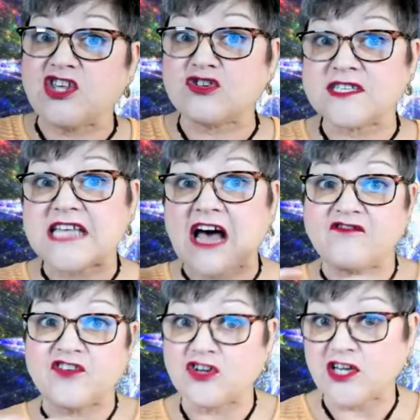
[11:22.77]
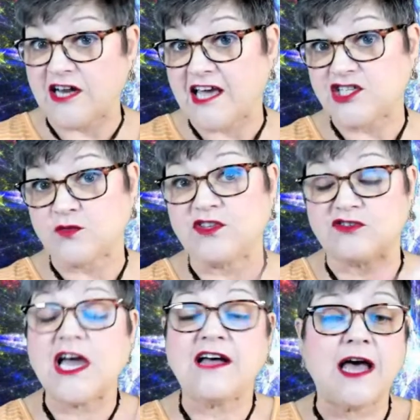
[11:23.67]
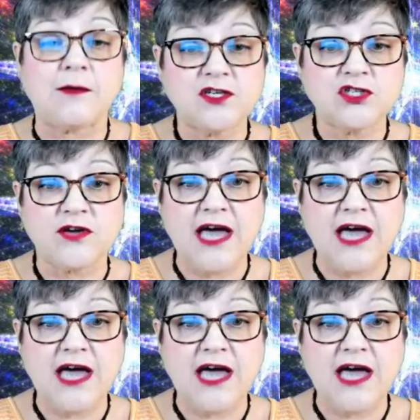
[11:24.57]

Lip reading: yourself and your connection with your child. I'm going to show you